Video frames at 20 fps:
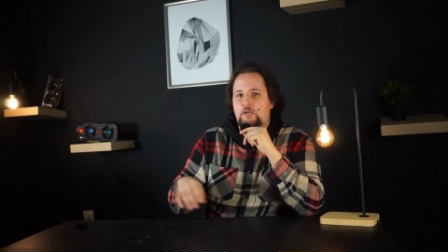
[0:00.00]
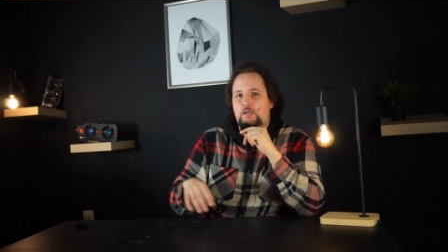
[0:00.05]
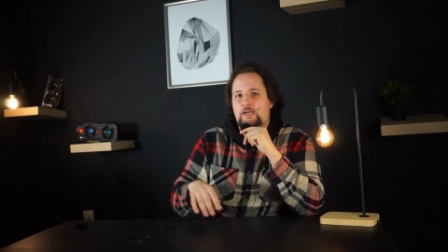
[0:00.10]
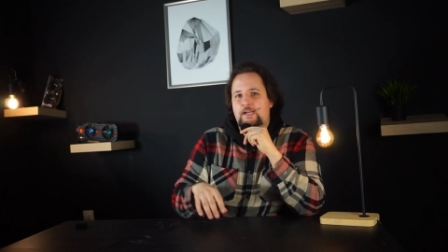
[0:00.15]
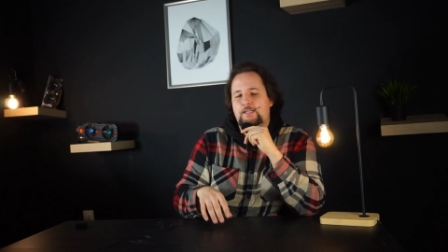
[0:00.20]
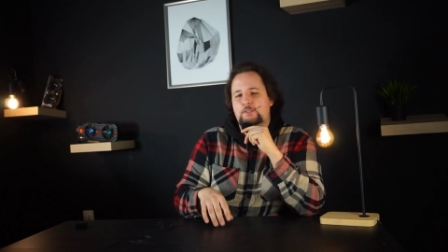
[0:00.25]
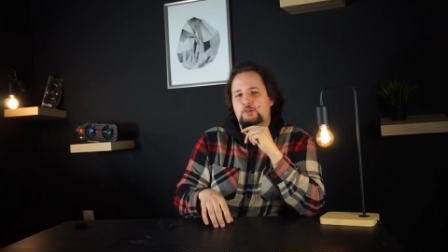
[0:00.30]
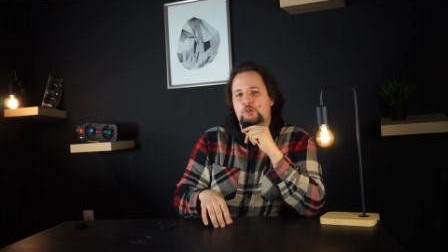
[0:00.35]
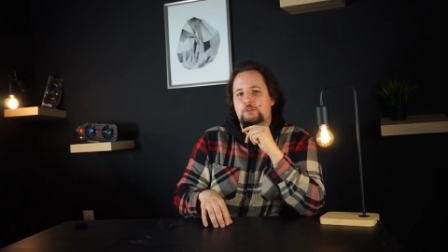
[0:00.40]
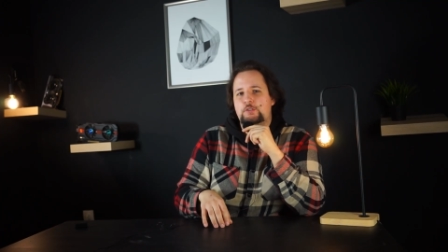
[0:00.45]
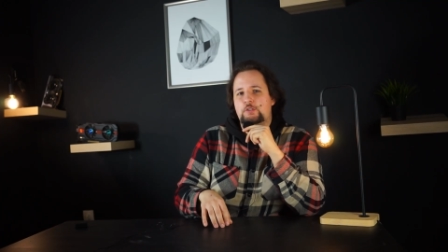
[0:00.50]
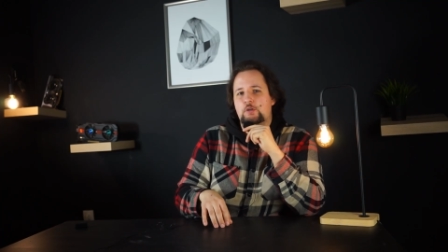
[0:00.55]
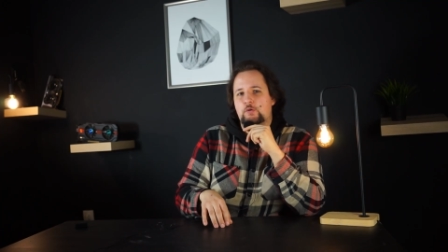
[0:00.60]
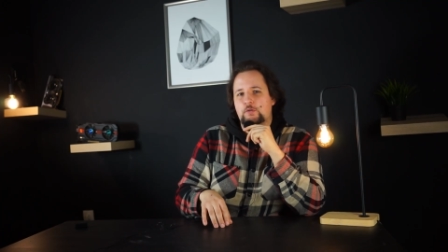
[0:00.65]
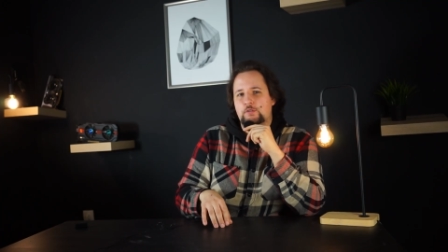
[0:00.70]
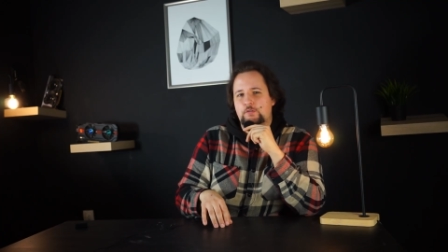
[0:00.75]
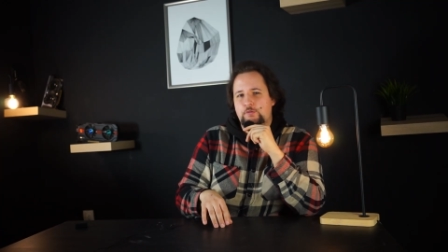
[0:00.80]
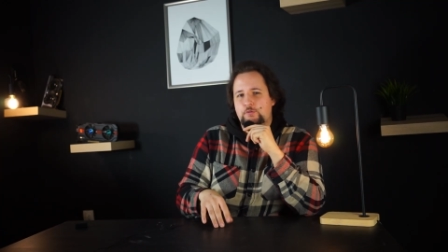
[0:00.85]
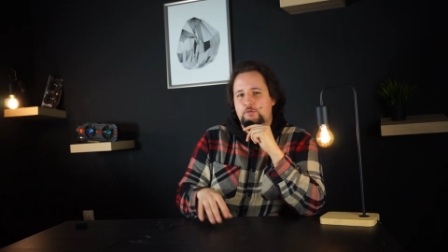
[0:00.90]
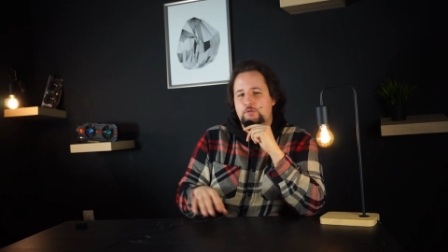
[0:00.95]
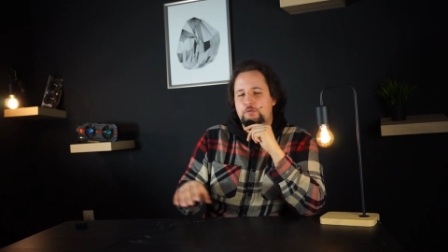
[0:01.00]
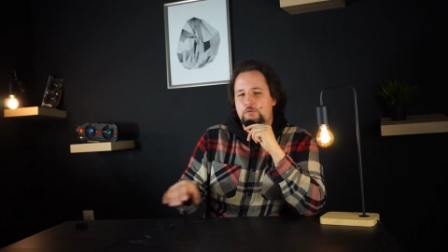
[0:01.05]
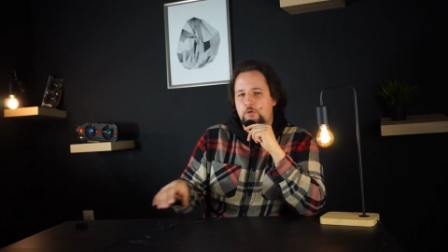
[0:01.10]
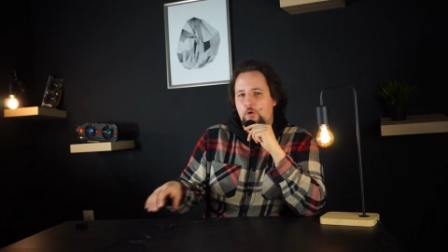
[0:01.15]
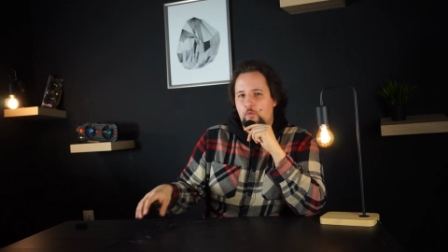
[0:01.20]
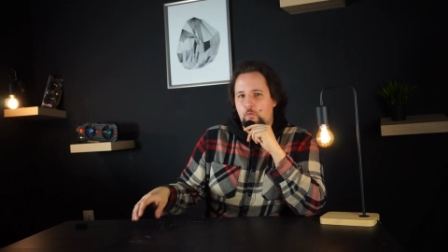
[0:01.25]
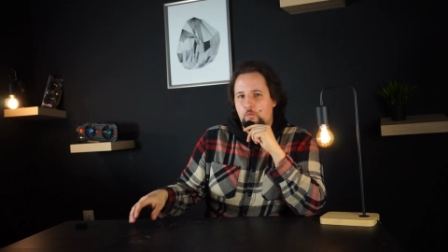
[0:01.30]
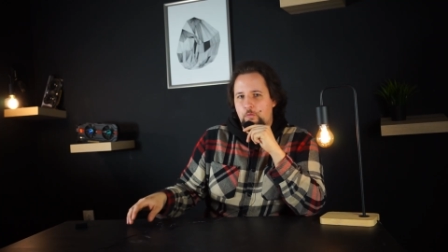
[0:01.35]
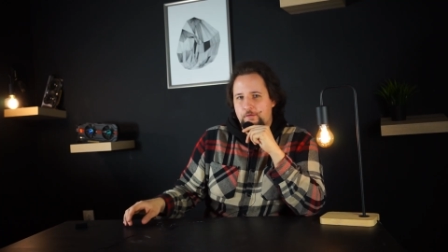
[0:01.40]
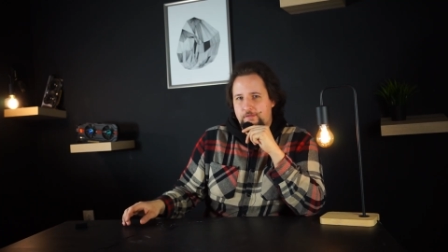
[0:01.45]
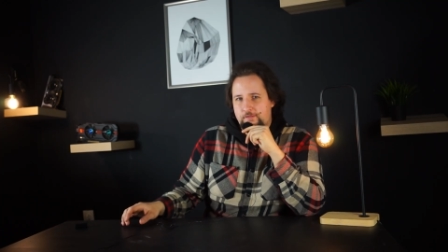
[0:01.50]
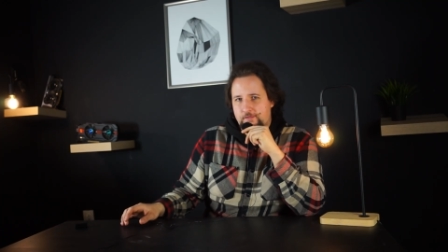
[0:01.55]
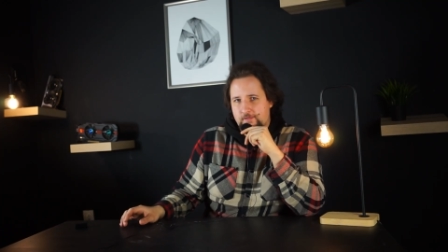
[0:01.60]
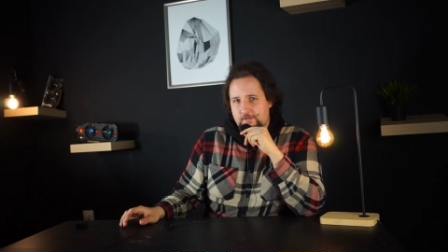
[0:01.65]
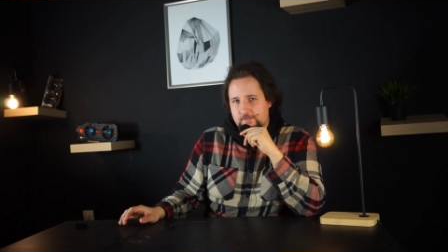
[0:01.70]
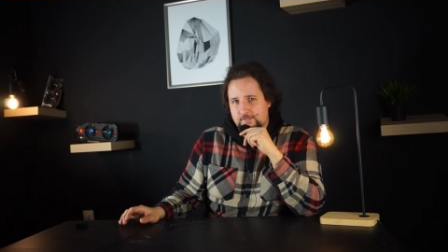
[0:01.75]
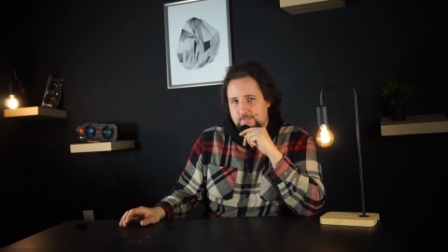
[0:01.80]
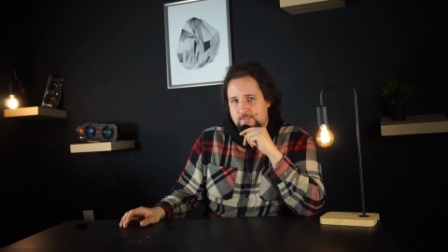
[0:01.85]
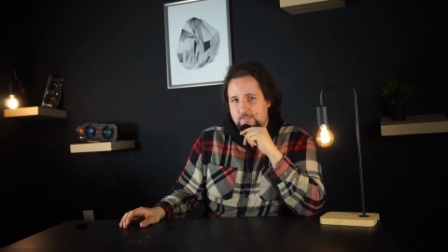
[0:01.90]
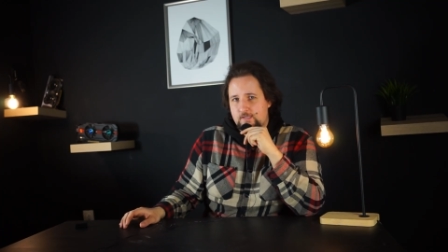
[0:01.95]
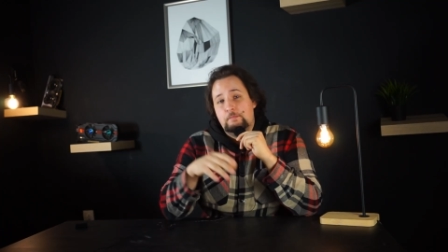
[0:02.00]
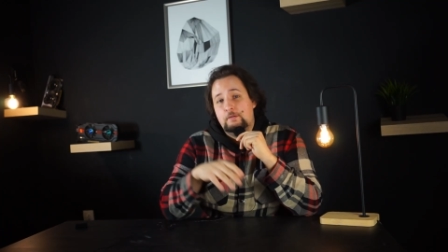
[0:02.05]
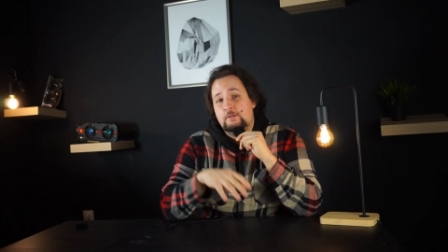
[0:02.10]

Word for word: are actually going to go with this.